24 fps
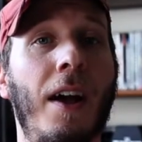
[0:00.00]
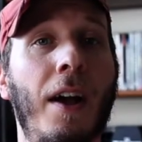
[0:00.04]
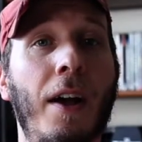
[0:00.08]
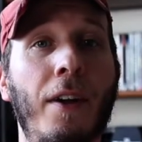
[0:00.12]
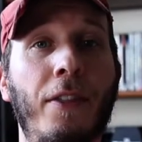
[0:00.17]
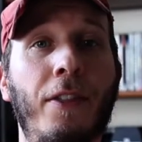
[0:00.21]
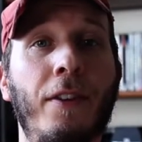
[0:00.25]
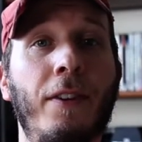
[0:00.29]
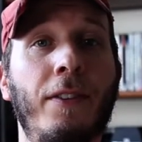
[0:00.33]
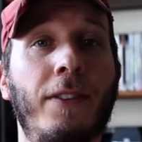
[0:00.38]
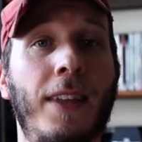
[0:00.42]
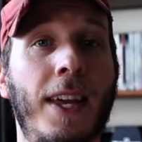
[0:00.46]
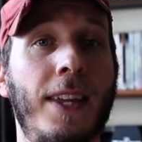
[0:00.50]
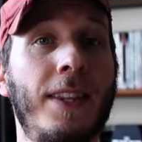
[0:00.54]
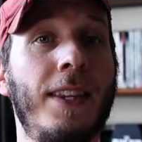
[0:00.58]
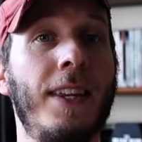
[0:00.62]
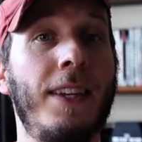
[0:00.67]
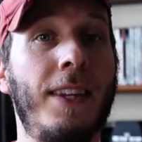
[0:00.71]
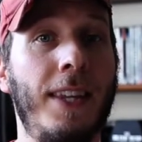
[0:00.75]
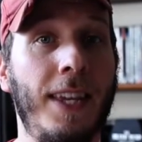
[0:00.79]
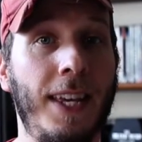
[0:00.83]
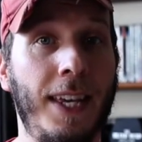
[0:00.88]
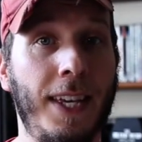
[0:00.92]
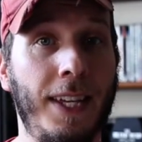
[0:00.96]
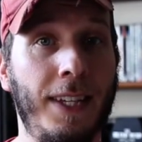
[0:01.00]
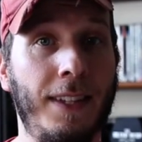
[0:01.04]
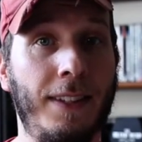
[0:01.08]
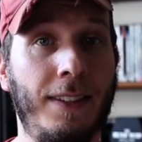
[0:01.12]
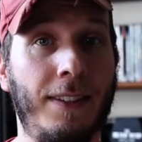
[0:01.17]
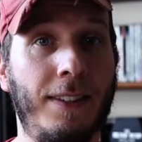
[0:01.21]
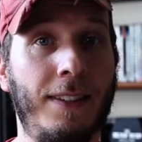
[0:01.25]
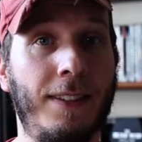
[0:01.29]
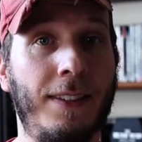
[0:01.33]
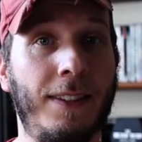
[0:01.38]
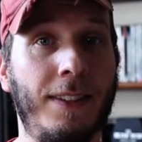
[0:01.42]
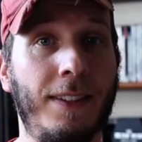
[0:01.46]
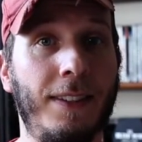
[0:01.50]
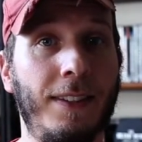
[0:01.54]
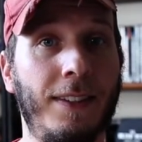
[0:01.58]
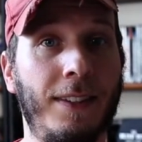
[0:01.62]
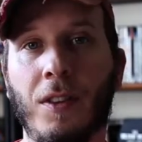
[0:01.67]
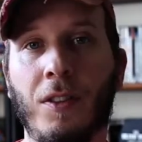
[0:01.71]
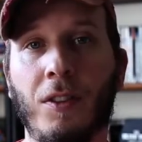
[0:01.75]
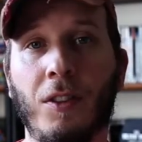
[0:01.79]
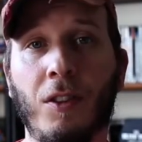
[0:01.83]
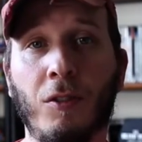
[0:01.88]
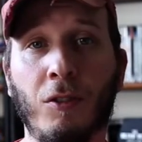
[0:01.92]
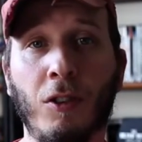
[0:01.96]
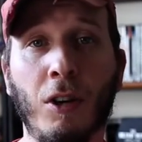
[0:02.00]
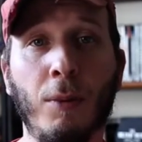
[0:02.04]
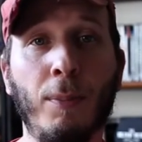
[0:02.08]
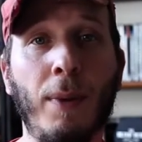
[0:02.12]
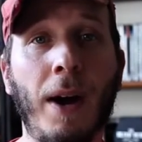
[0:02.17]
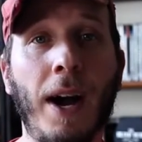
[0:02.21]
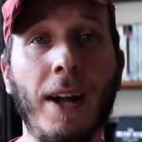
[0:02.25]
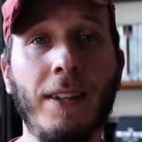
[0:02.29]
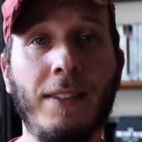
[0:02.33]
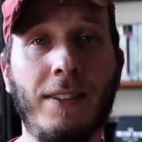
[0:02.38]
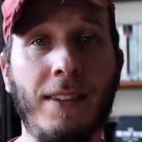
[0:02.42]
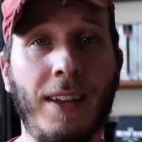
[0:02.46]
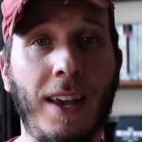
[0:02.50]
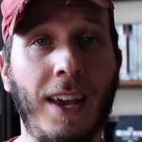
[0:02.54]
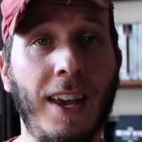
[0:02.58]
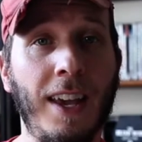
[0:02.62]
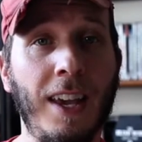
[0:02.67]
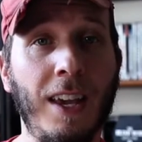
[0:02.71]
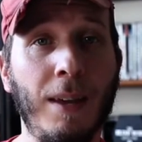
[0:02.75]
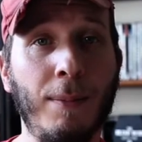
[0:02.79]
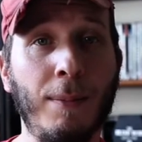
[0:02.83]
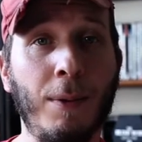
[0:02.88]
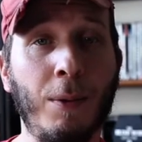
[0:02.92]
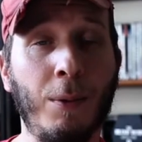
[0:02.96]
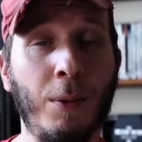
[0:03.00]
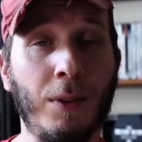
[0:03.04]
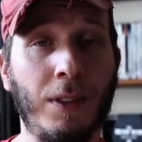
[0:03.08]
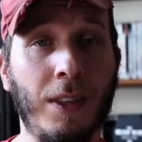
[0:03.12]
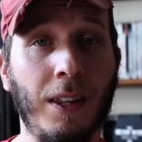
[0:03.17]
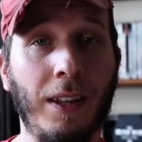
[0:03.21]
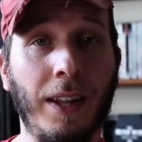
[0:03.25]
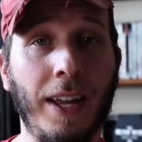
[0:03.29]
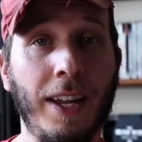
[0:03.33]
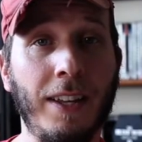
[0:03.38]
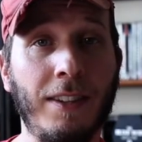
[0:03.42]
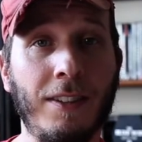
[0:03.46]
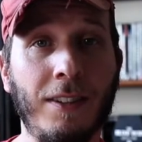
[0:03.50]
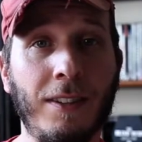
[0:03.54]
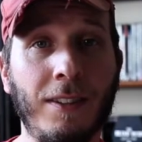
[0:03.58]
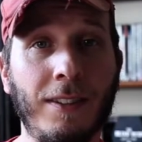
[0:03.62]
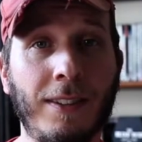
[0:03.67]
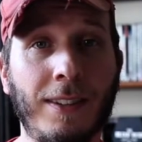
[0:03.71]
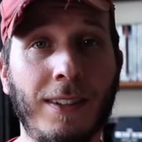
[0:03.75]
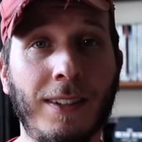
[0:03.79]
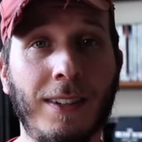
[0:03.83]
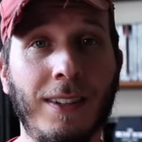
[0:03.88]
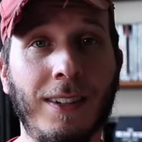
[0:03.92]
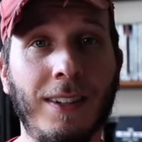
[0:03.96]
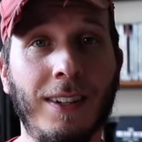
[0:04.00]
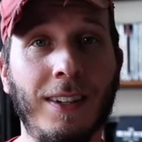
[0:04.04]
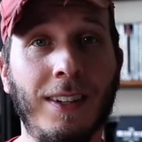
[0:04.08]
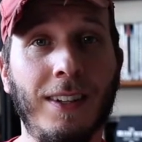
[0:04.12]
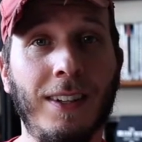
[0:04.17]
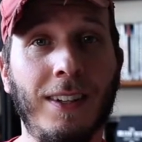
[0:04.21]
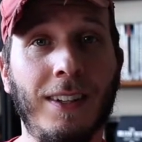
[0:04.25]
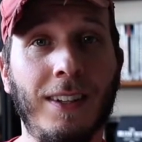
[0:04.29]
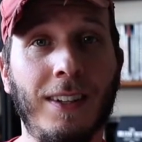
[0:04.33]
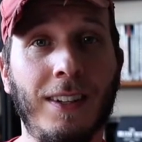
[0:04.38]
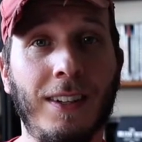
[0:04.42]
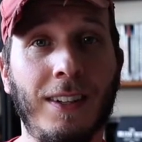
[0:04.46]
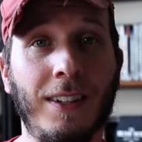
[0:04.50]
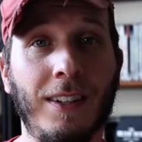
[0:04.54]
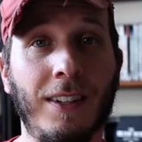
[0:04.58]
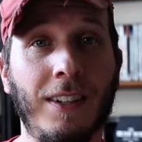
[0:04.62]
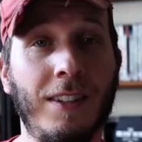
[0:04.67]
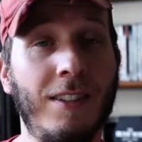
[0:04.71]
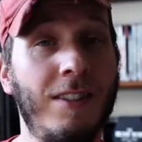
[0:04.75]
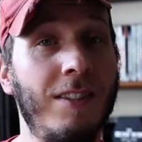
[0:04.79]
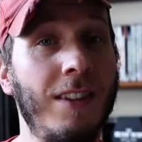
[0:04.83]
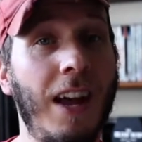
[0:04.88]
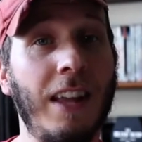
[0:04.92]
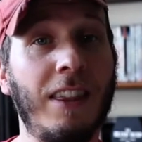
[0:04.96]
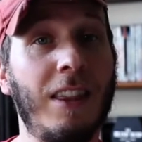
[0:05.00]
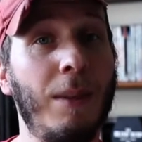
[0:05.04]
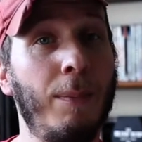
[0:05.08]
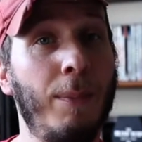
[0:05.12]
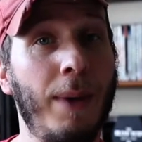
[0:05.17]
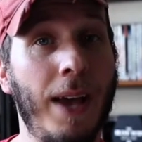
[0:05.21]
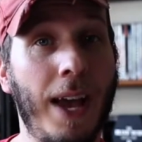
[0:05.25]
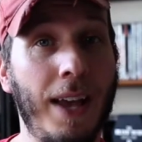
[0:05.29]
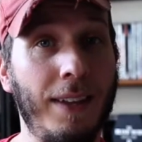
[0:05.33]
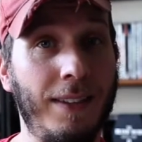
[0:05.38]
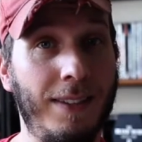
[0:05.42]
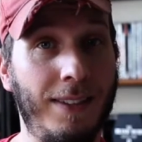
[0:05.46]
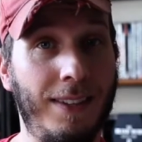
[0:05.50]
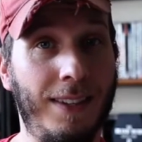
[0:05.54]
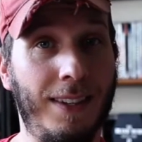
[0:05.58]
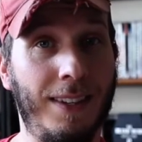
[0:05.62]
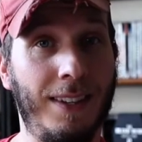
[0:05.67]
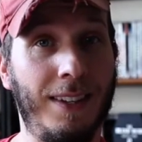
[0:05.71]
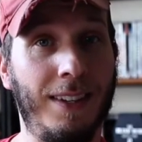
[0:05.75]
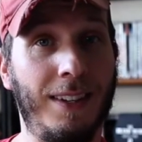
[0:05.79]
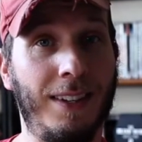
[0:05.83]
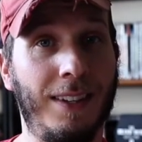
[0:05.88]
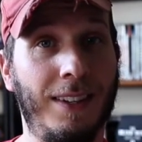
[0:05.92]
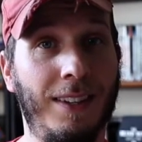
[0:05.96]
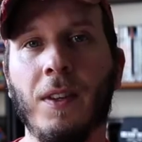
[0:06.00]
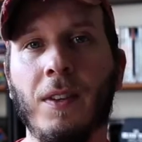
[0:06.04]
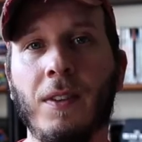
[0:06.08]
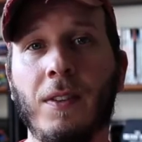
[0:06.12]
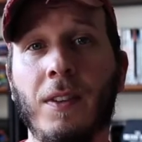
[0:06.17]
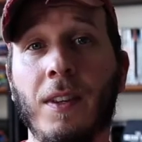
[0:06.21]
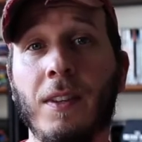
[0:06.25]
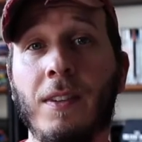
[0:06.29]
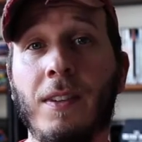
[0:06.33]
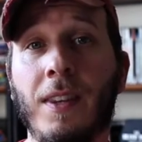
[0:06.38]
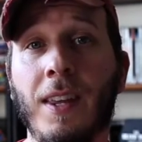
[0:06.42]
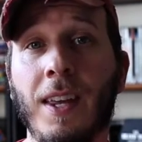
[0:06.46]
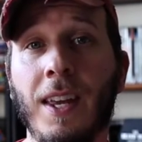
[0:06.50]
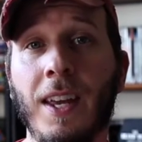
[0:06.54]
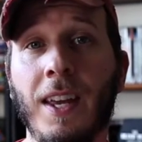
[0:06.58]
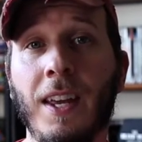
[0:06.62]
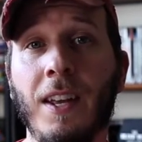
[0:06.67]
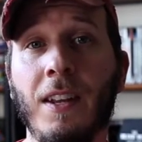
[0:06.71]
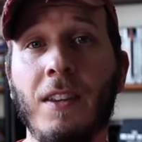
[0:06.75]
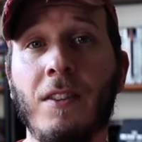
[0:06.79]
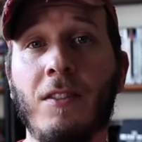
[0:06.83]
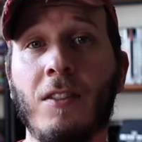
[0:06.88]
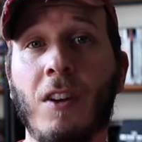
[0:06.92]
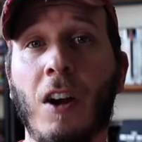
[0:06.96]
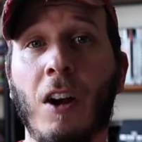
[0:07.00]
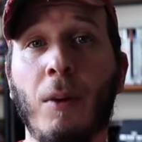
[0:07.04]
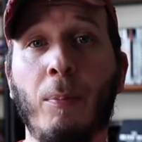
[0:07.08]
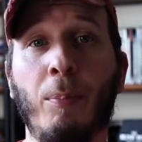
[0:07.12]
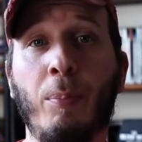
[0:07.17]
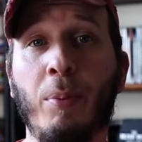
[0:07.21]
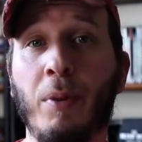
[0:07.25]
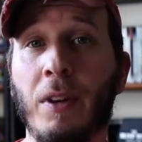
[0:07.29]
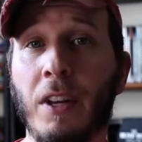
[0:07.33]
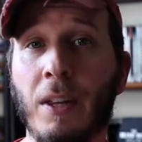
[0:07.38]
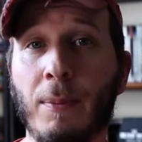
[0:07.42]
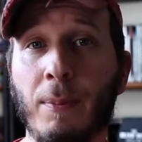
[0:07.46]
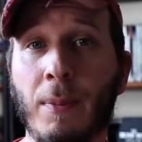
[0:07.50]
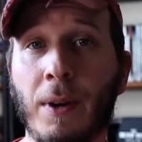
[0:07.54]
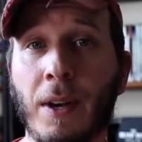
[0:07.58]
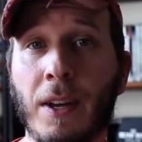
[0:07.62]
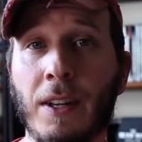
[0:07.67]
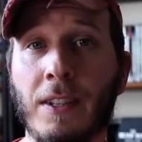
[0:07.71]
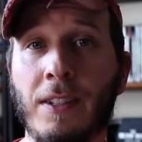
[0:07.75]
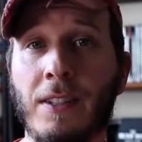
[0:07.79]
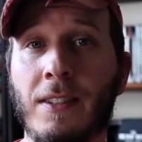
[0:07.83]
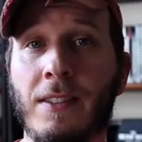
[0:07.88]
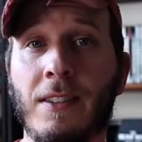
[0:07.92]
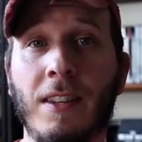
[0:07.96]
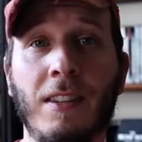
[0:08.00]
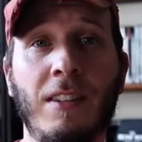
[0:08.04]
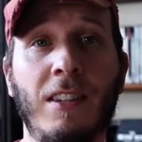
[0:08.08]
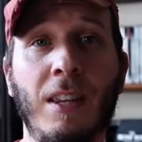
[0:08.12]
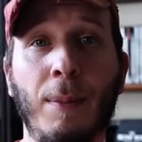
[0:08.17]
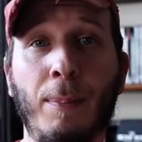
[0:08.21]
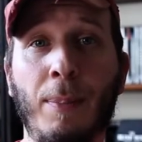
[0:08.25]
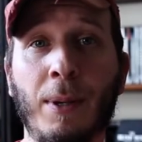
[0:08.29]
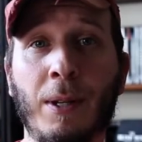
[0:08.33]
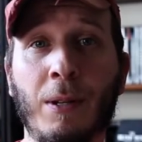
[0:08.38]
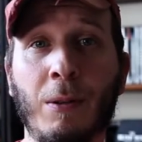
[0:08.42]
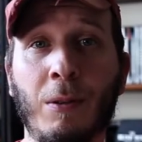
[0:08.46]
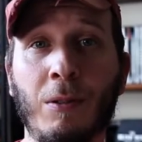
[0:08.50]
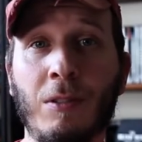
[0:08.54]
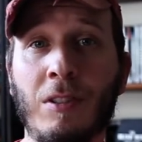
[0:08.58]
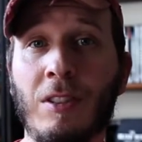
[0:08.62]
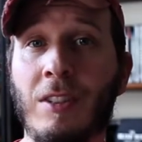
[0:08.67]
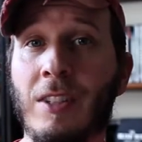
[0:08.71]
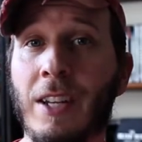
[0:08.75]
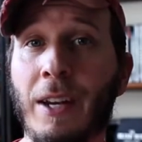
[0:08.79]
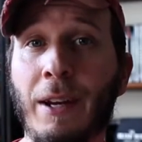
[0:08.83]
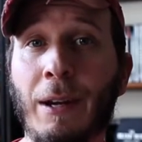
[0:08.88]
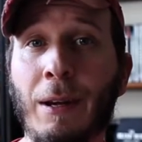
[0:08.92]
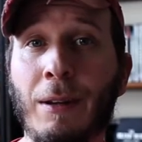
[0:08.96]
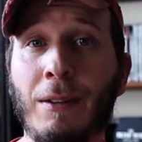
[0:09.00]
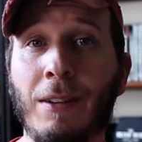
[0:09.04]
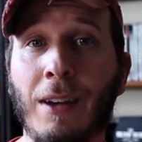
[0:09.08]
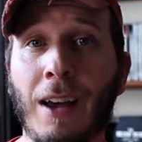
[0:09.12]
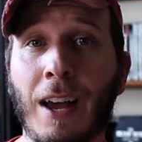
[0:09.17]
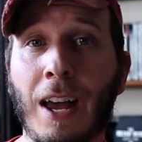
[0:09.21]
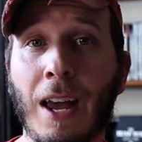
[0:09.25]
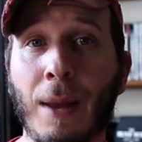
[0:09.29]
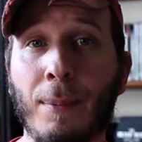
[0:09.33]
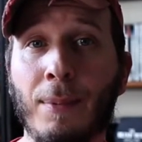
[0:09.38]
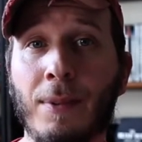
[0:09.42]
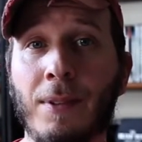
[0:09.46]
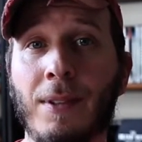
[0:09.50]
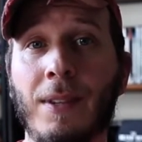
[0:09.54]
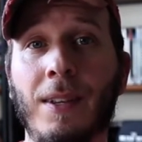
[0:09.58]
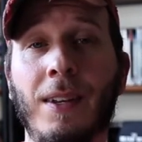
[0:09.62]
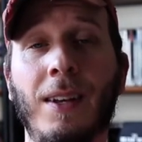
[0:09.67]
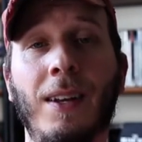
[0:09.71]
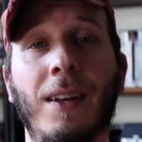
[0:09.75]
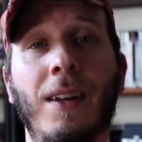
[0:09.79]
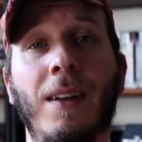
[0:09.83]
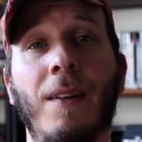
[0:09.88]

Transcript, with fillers: other than the teens. The robots' aim with the lasers is not the best. The teens are pretty much the typical stereotypes